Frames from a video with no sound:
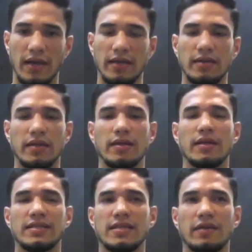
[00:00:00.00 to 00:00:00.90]
I
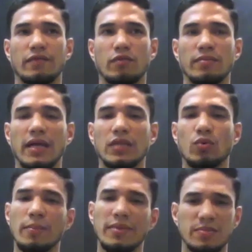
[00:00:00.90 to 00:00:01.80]
started from there.
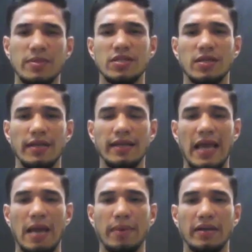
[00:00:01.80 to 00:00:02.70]
3 months basically
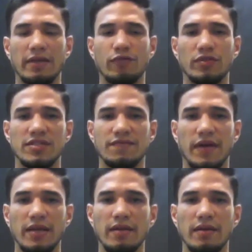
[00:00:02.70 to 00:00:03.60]
camp I did for this
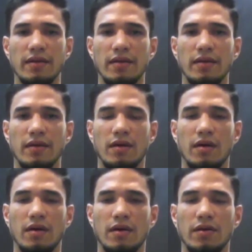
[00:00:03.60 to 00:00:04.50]
fight,
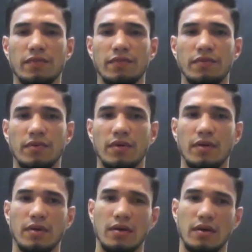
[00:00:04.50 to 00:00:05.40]
on and off,
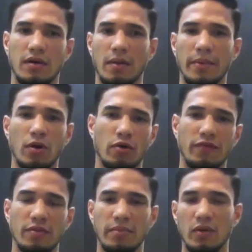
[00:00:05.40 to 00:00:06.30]
a bit
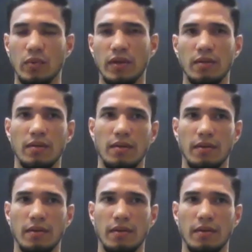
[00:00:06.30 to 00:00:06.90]
off in between.